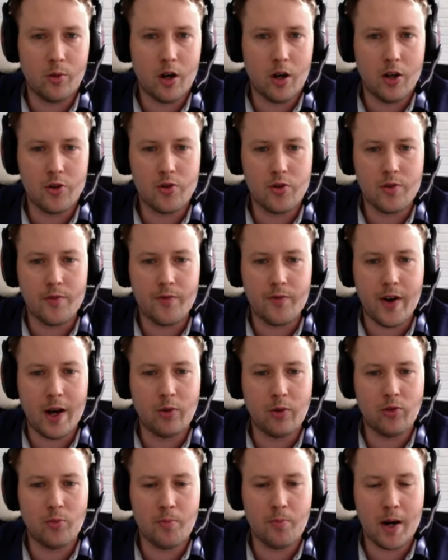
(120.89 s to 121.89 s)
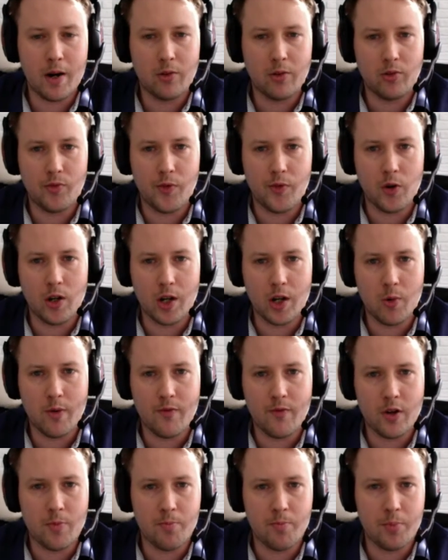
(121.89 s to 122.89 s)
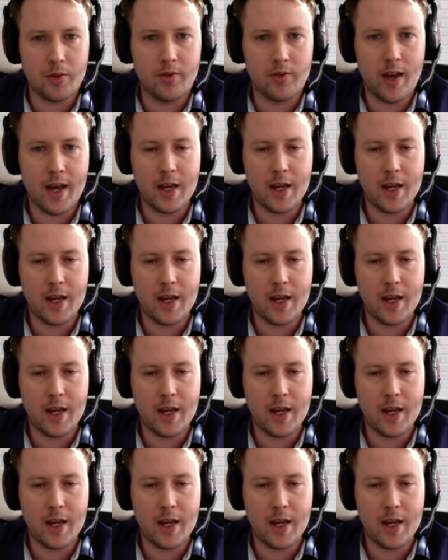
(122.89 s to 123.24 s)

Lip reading: 100,000 barrels of oil equivalent per day